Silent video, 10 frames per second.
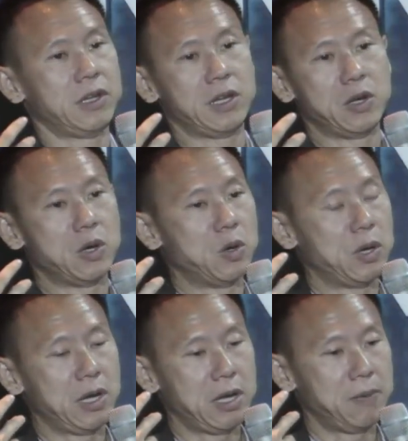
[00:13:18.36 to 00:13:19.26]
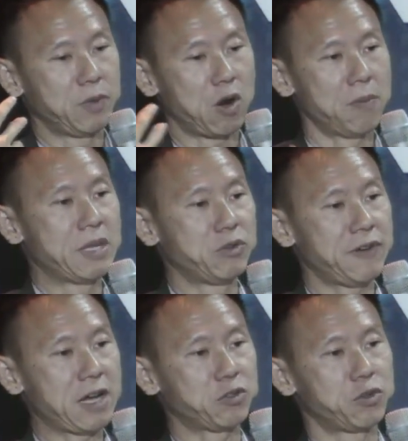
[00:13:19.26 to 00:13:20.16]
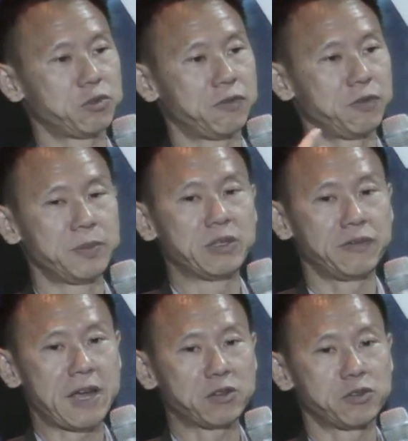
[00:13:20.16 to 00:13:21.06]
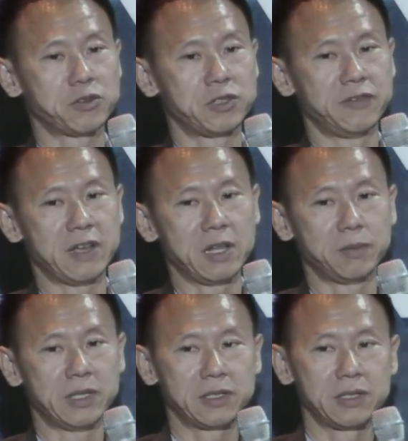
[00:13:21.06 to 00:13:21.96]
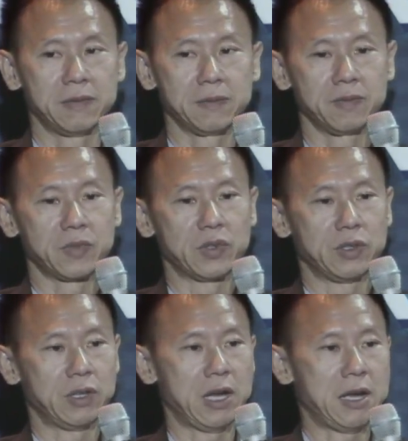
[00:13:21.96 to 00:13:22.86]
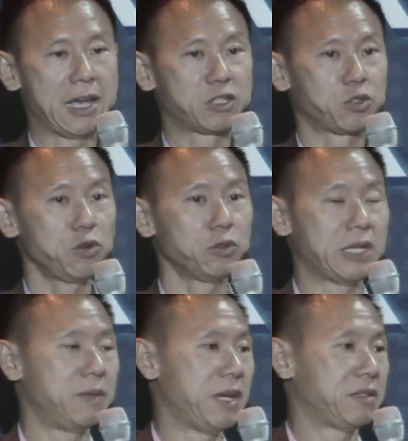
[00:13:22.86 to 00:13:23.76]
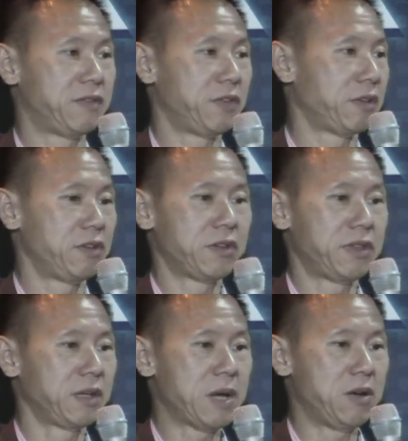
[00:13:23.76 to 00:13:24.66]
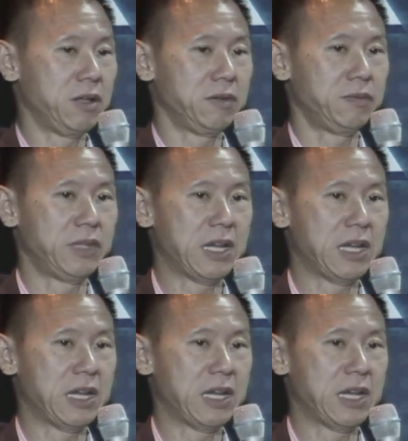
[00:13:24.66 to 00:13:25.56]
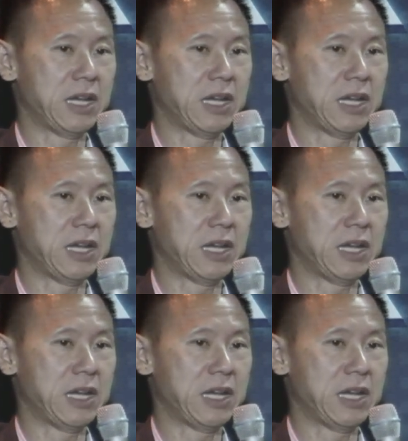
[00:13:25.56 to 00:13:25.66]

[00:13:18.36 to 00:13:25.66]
car manufacturers or food manufacturers develop this external database, if you could think about it, that they put